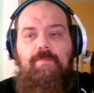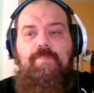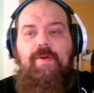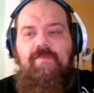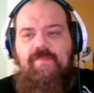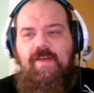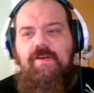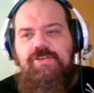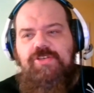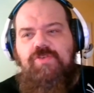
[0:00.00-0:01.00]
but
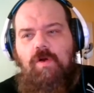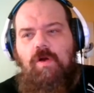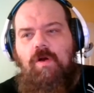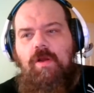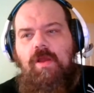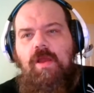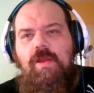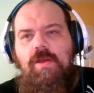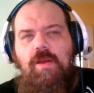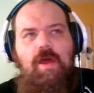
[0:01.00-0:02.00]
very strong
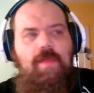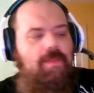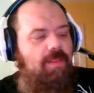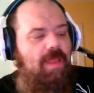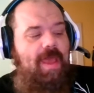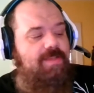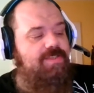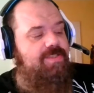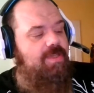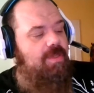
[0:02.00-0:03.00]

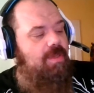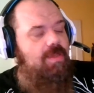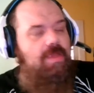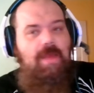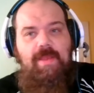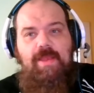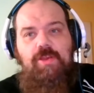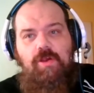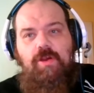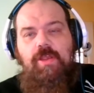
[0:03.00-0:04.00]
nonetheless. I mean,
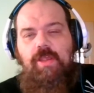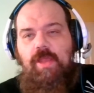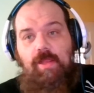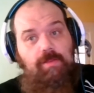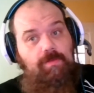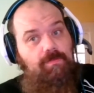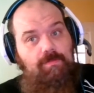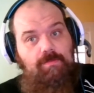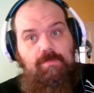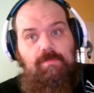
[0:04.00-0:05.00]

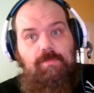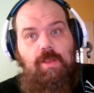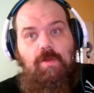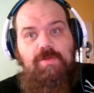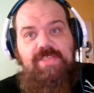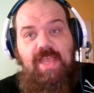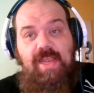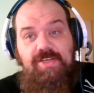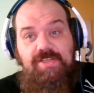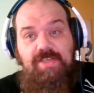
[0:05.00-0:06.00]
the old
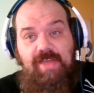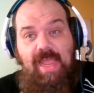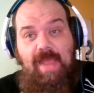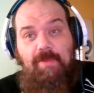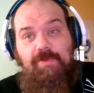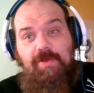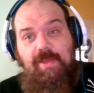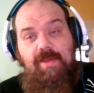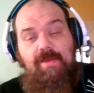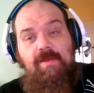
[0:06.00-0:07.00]
saying, just a dab will do
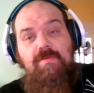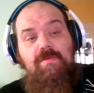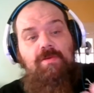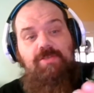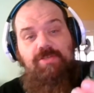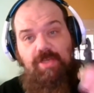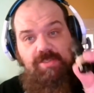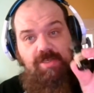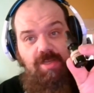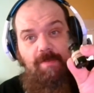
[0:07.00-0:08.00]
you.
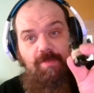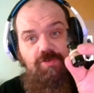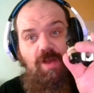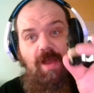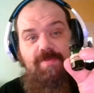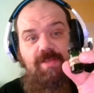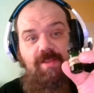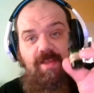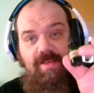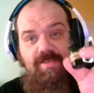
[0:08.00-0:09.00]
Just a couple drops of
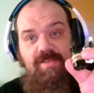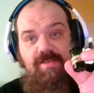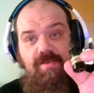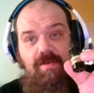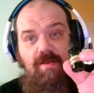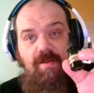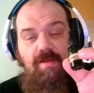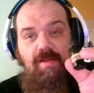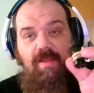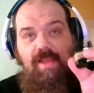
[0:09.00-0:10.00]
this
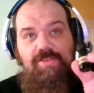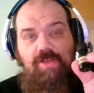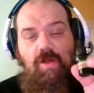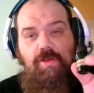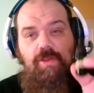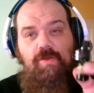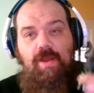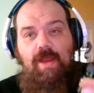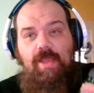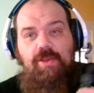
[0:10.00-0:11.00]
is all you
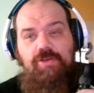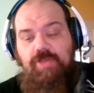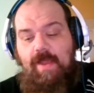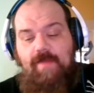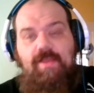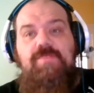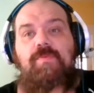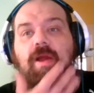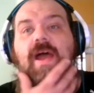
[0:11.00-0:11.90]
need. I usually have, because where I